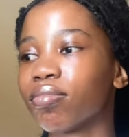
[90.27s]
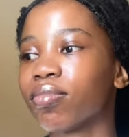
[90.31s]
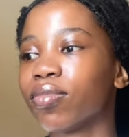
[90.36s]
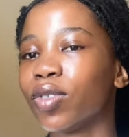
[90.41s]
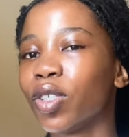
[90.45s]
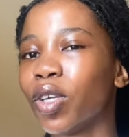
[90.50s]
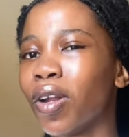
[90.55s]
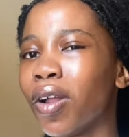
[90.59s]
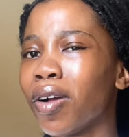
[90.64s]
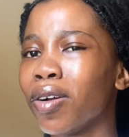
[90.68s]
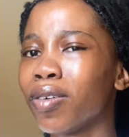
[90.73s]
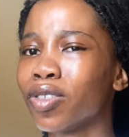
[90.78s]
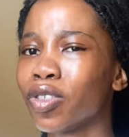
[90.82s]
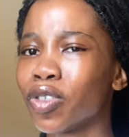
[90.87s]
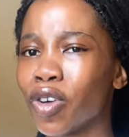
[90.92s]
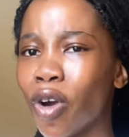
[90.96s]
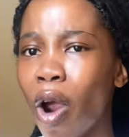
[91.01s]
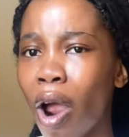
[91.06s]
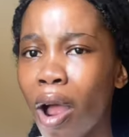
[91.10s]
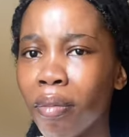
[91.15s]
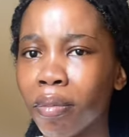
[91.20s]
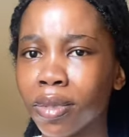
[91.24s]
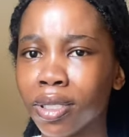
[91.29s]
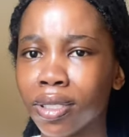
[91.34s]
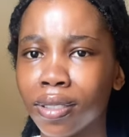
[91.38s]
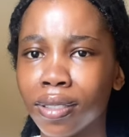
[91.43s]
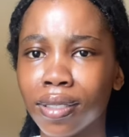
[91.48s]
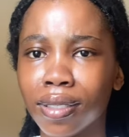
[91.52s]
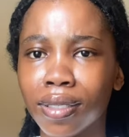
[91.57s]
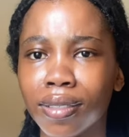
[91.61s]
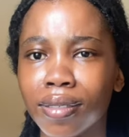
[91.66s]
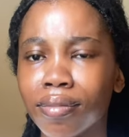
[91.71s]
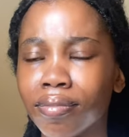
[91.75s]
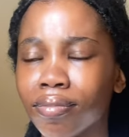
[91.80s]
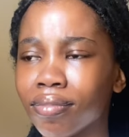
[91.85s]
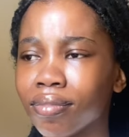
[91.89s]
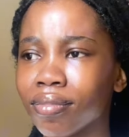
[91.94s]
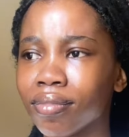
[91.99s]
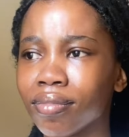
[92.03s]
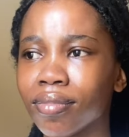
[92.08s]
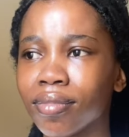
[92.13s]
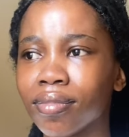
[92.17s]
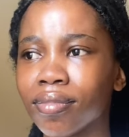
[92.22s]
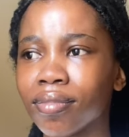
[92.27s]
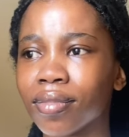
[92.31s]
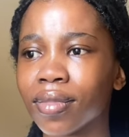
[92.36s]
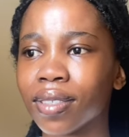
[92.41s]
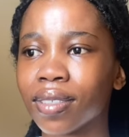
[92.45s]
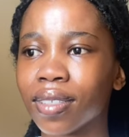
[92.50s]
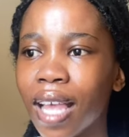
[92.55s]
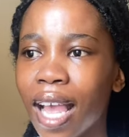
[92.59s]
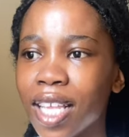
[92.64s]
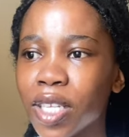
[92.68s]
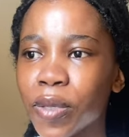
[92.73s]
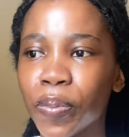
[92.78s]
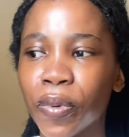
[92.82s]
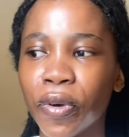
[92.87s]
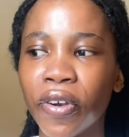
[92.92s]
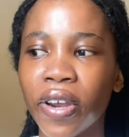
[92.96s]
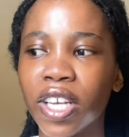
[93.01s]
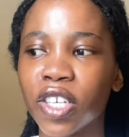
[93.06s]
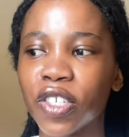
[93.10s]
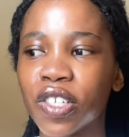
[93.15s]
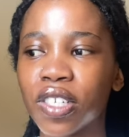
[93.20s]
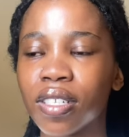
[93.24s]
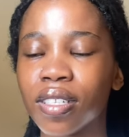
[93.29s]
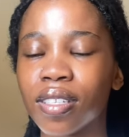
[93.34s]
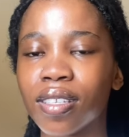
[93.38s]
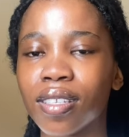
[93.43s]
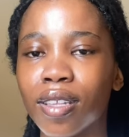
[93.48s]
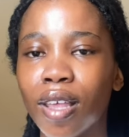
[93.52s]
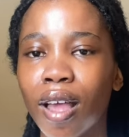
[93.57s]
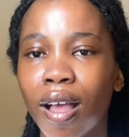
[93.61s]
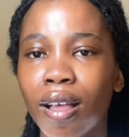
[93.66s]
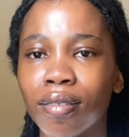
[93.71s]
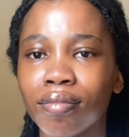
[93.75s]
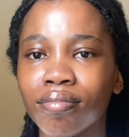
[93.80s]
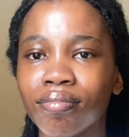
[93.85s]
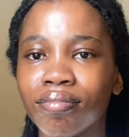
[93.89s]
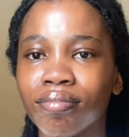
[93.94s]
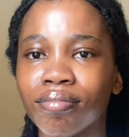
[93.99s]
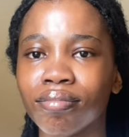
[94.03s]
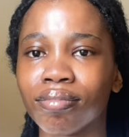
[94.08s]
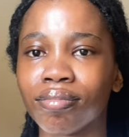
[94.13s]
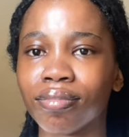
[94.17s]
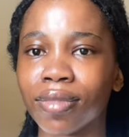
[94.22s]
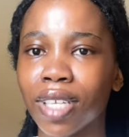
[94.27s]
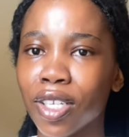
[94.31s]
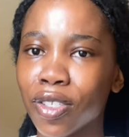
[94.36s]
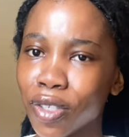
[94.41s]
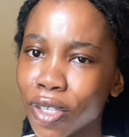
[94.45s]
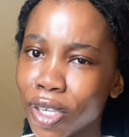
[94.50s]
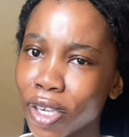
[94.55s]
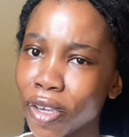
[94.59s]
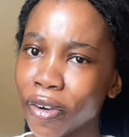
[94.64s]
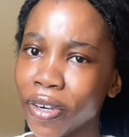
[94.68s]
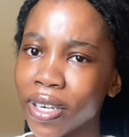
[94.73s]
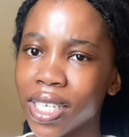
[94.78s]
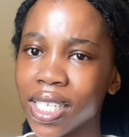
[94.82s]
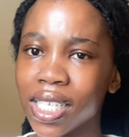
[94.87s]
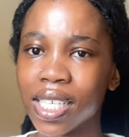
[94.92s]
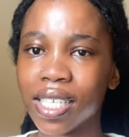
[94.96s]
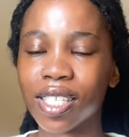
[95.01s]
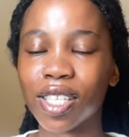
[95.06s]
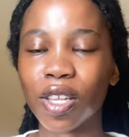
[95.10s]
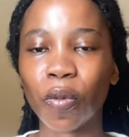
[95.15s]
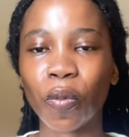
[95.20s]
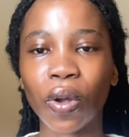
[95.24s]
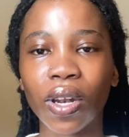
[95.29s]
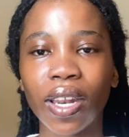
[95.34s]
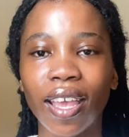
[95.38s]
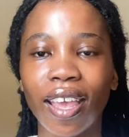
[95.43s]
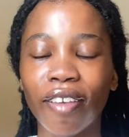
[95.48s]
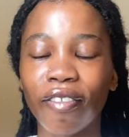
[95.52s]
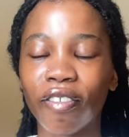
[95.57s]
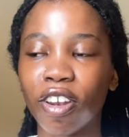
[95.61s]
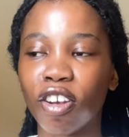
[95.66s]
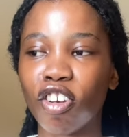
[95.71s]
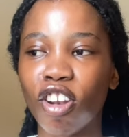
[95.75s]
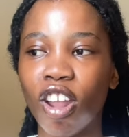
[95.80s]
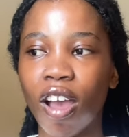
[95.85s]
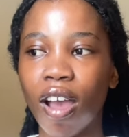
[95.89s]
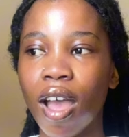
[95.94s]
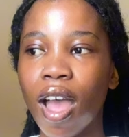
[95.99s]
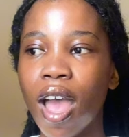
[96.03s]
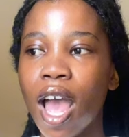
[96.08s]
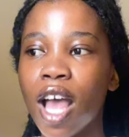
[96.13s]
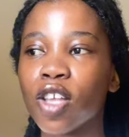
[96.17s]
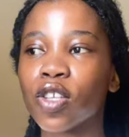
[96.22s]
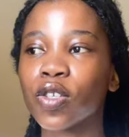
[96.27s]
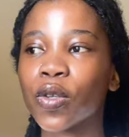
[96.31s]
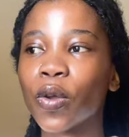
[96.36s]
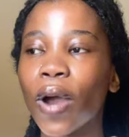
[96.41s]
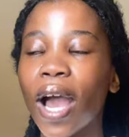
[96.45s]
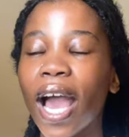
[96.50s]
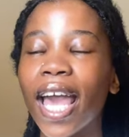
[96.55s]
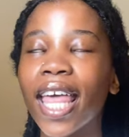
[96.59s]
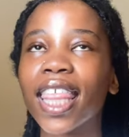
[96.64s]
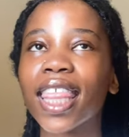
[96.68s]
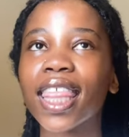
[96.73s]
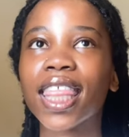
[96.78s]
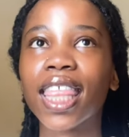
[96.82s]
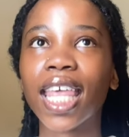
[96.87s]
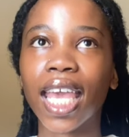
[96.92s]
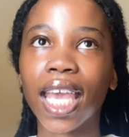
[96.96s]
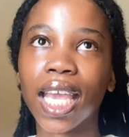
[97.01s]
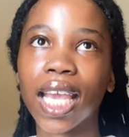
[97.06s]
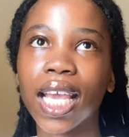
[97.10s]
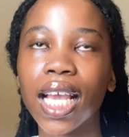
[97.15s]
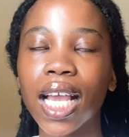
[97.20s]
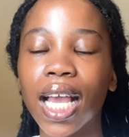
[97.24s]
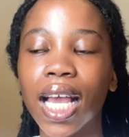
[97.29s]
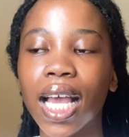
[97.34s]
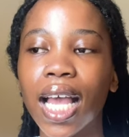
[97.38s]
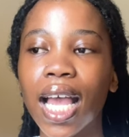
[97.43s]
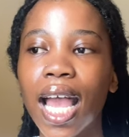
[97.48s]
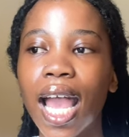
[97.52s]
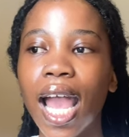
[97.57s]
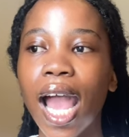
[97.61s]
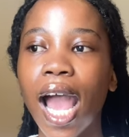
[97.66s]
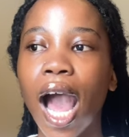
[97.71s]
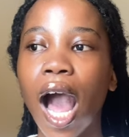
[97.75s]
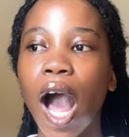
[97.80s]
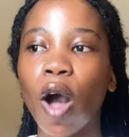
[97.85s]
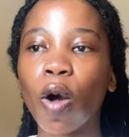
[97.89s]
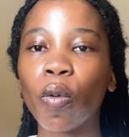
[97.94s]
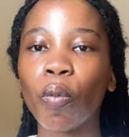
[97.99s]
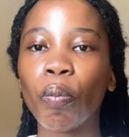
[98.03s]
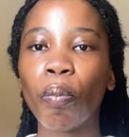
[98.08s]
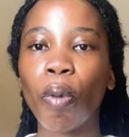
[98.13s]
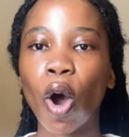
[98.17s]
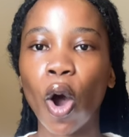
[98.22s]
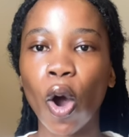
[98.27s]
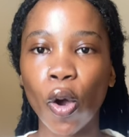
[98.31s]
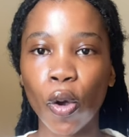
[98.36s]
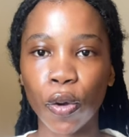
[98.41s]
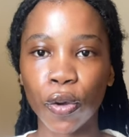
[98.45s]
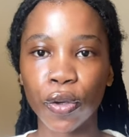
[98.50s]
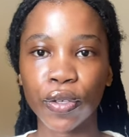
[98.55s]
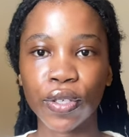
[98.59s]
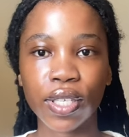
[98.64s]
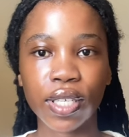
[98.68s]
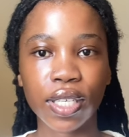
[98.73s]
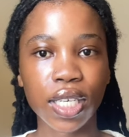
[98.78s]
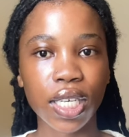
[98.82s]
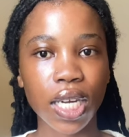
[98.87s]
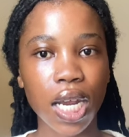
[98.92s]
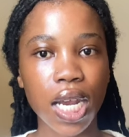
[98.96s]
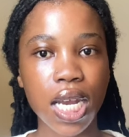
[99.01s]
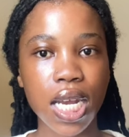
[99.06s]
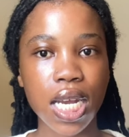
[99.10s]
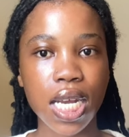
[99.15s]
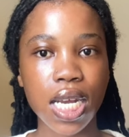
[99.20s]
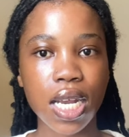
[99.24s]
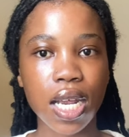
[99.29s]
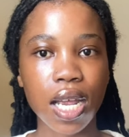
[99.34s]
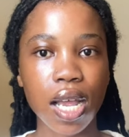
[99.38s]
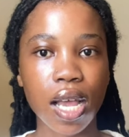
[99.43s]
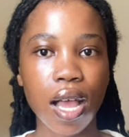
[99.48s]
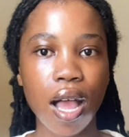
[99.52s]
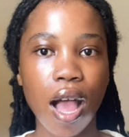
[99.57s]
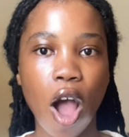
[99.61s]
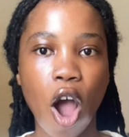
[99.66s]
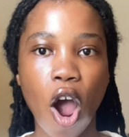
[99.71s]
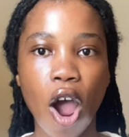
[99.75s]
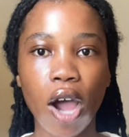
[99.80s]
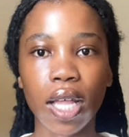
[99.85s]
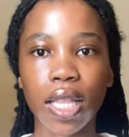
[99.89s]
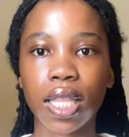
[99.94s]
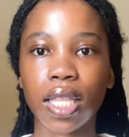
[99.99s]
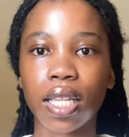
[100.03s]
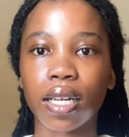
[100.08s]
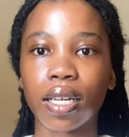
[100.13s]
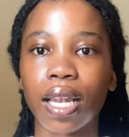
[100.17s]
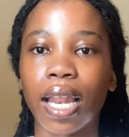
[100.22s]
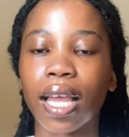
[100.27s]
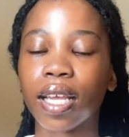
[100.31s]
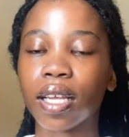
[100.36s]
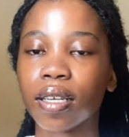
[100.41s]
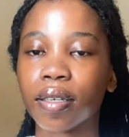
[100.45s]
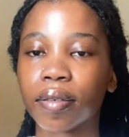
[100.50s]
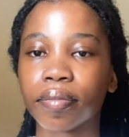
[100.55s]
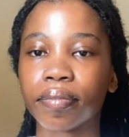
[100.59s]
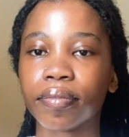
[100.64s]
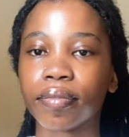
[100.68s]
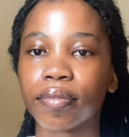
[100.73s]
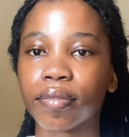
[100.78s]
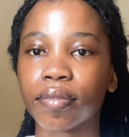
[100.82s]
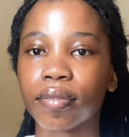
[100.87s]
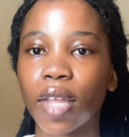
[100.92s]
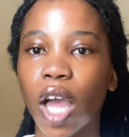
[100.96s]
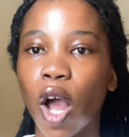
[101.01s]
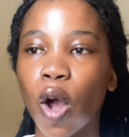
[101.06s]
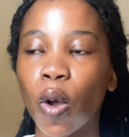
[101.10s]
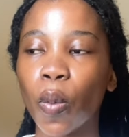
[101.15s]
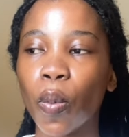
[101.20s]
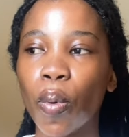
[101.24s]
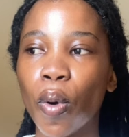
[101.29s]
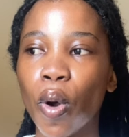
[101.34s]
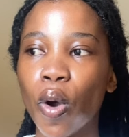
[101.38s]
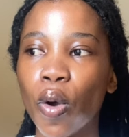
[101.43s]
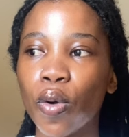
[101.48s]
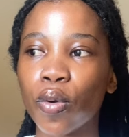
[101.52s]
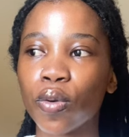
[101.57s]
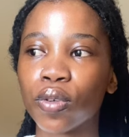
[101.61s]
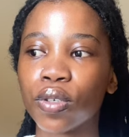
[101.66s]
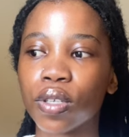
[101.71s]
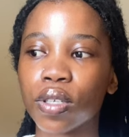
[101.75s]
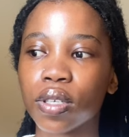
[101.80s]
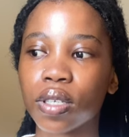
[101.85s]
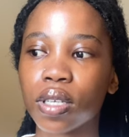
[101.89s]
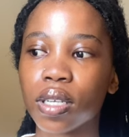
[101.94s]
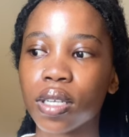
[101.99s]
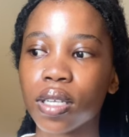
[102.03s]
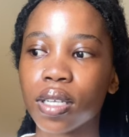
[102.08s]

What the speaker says: you know, traumas, aspirations, insecurities, and whatever not. So I think I'll post on, like, I'll post